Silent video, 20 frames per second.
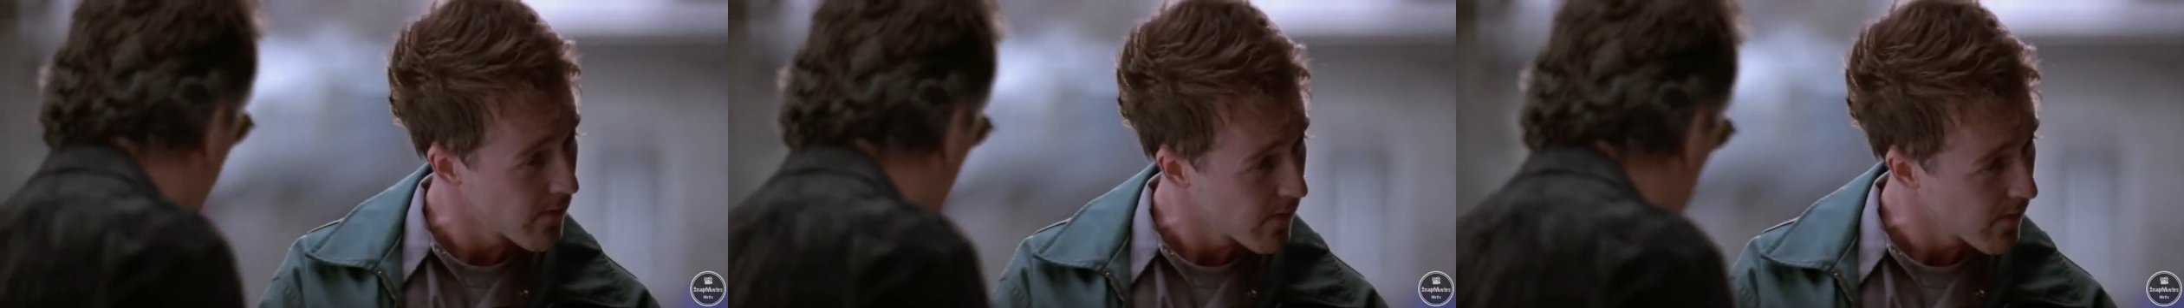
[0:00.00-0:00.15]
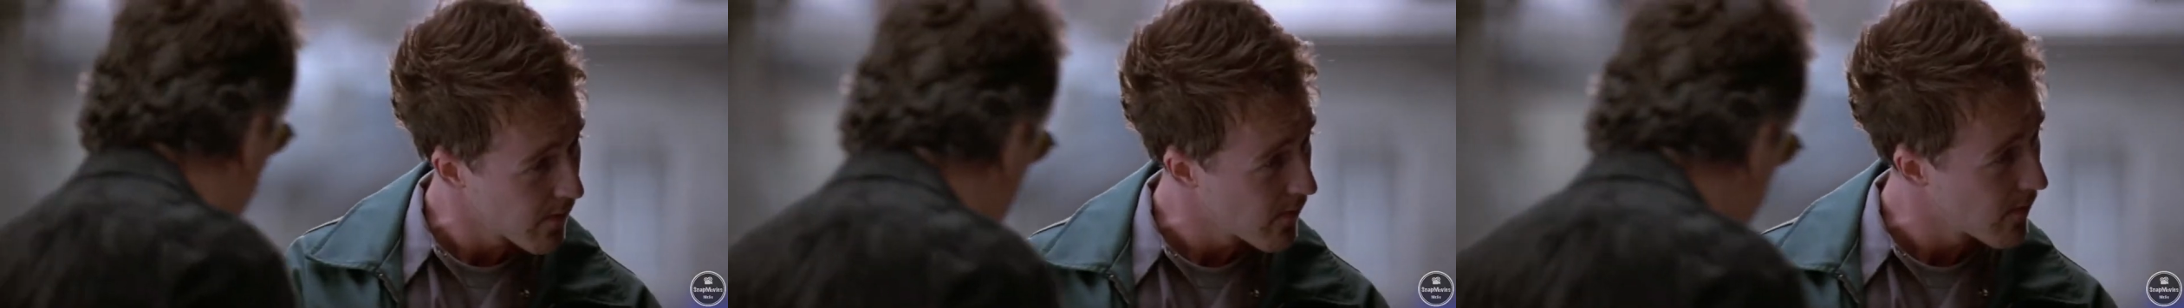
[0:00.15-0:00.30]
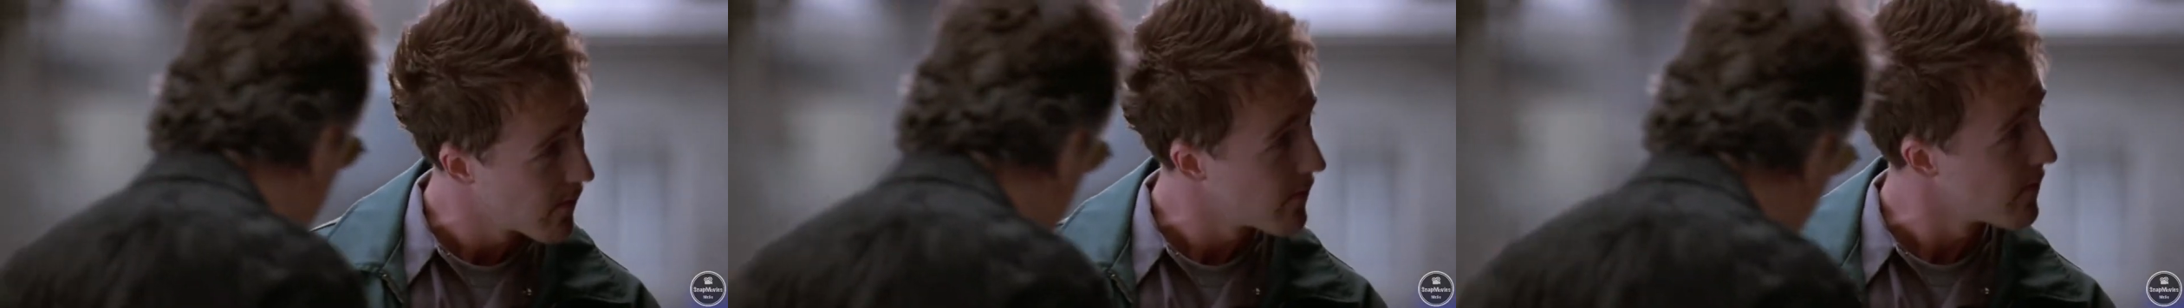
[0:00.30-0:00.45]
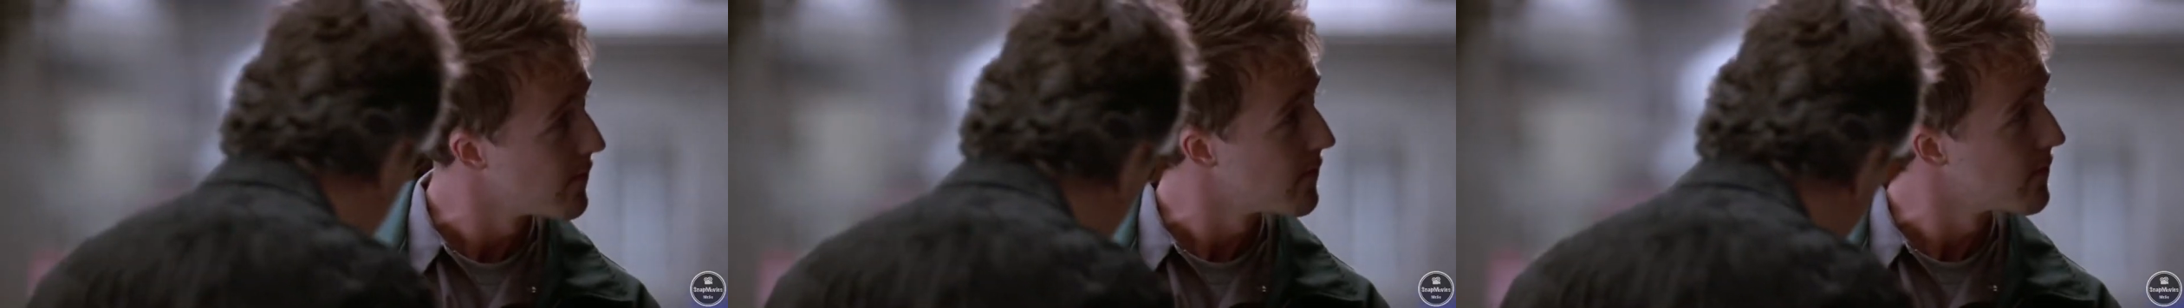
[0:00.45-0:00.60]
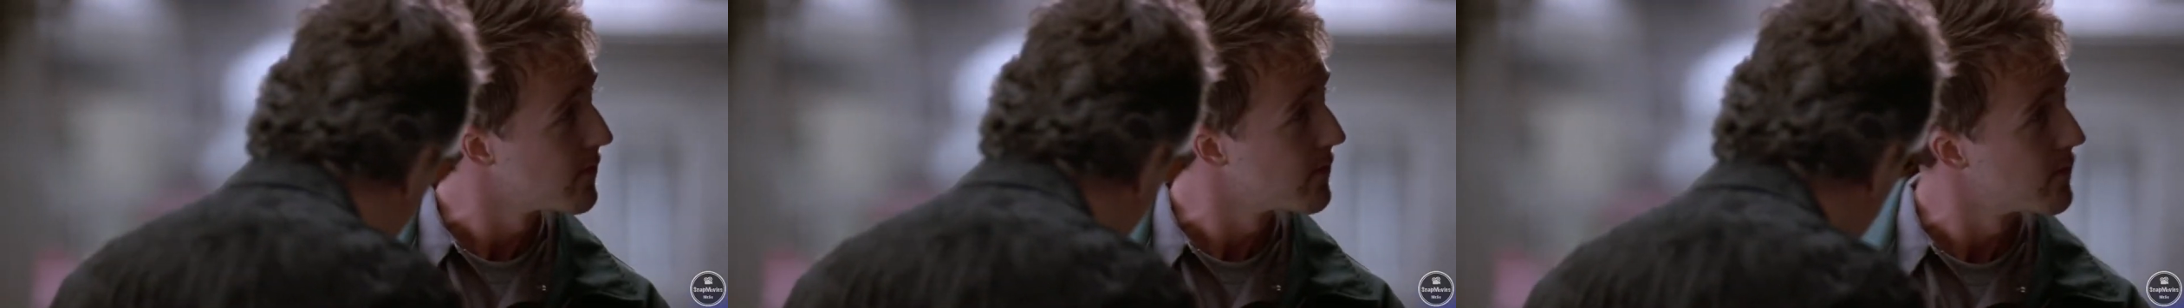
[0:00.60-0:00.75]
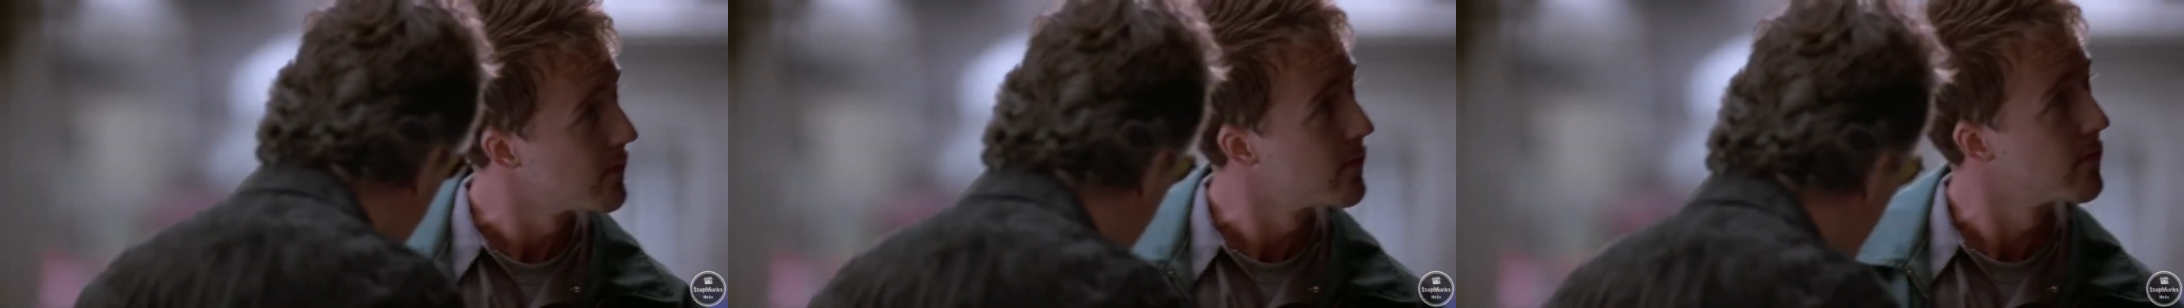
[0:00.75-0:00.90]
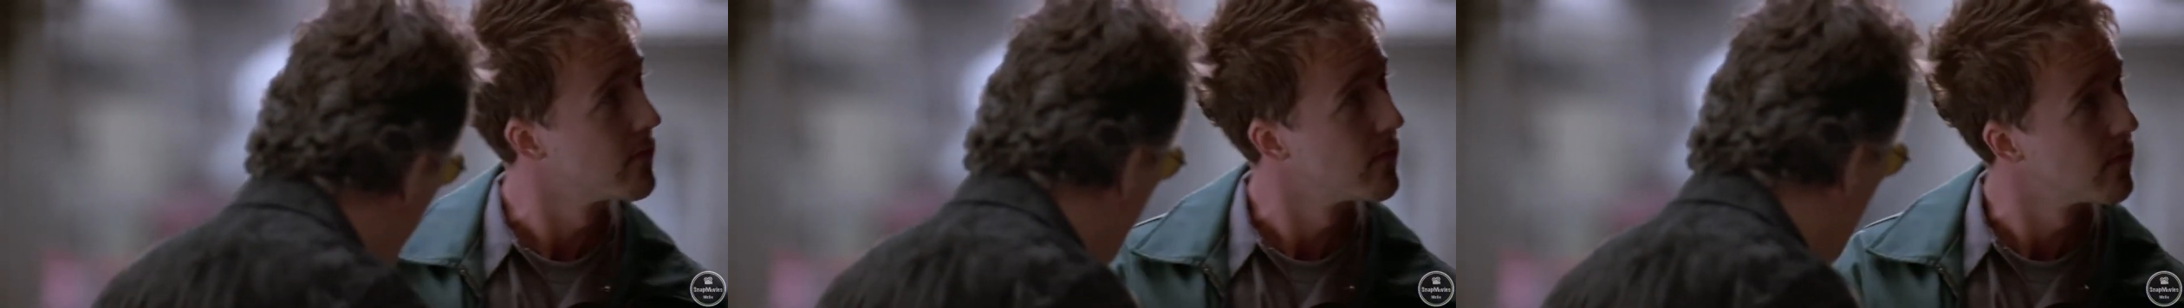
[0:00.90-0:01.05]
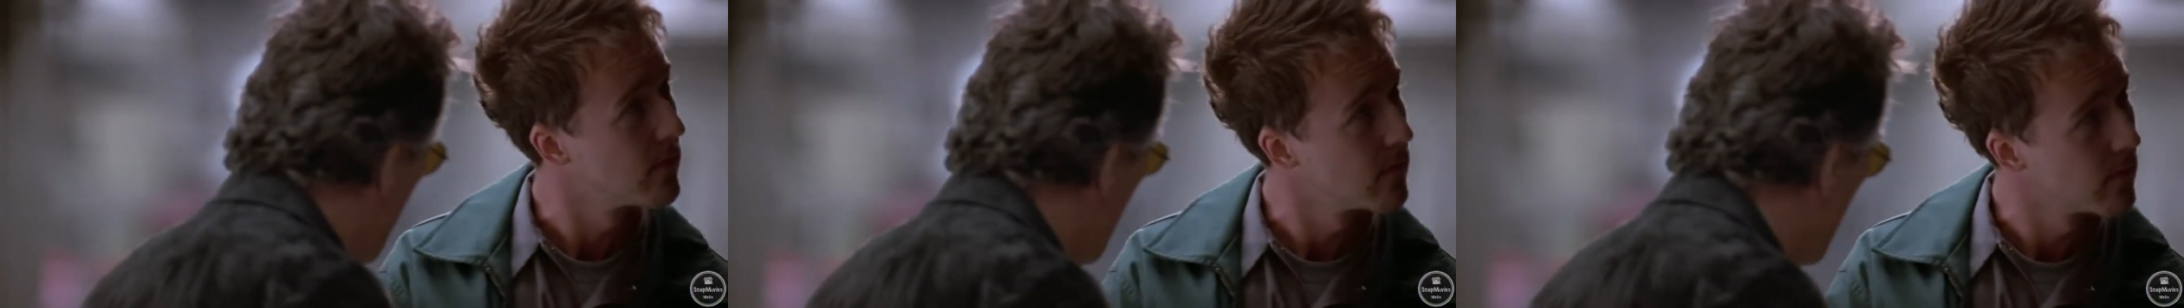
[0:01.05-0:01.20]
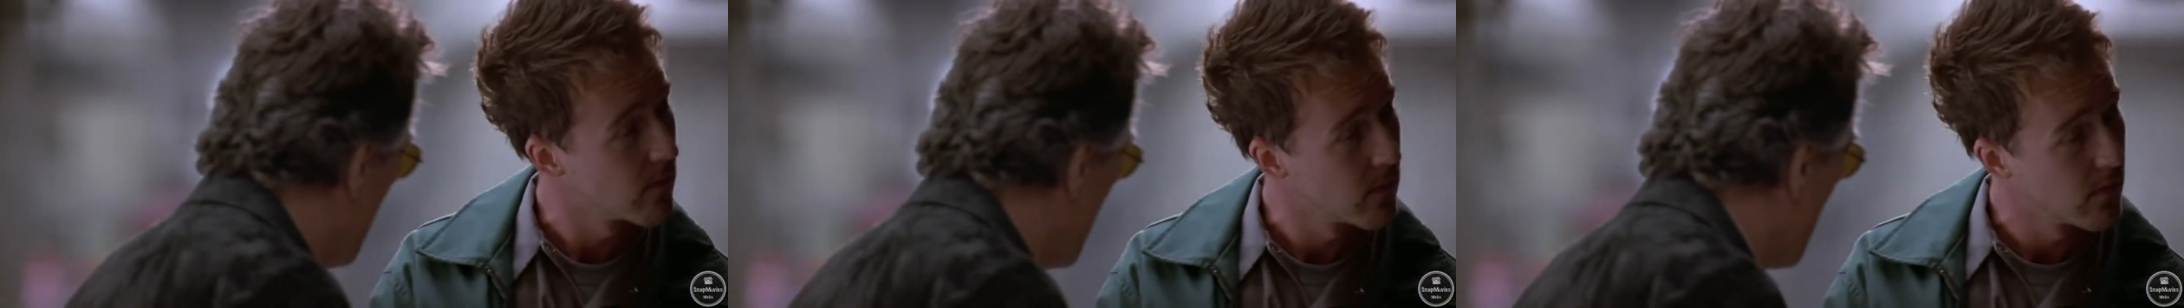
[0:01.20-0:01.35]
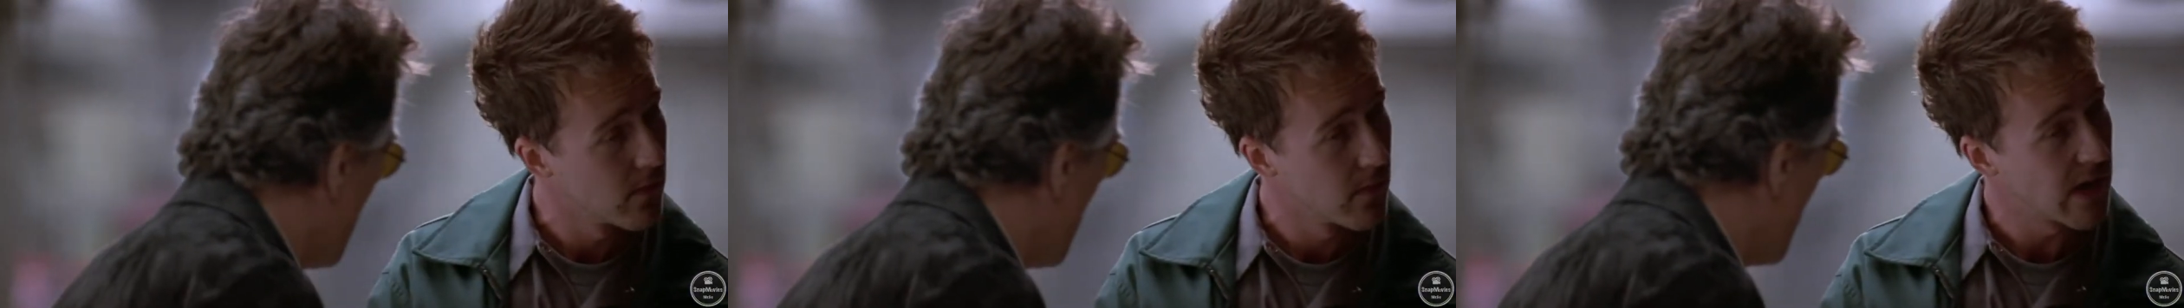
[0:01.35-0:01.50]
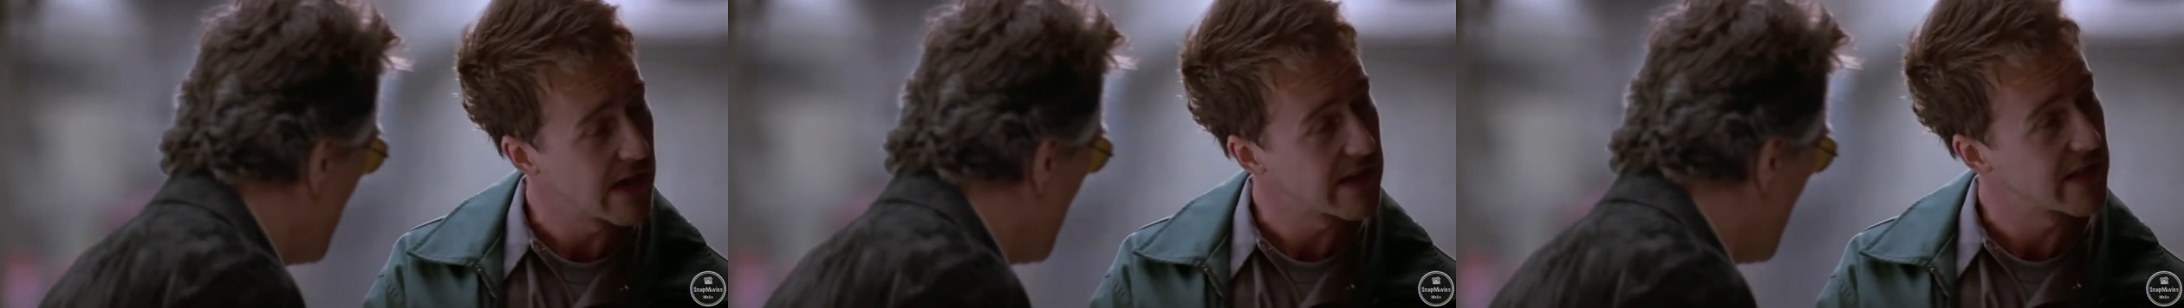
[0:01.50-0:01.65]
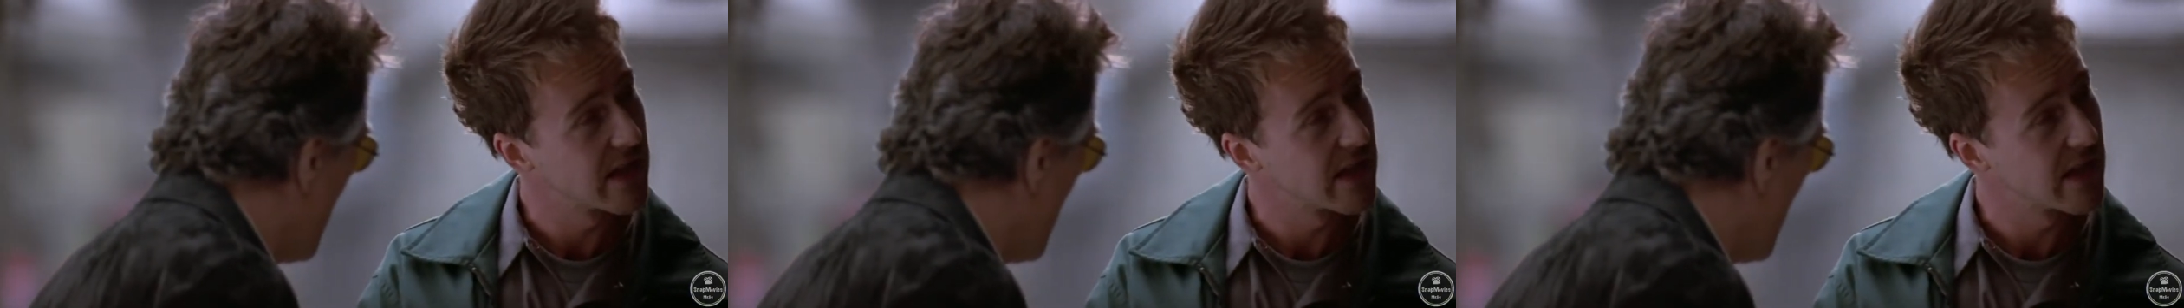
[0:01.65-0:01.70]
What'd you say? I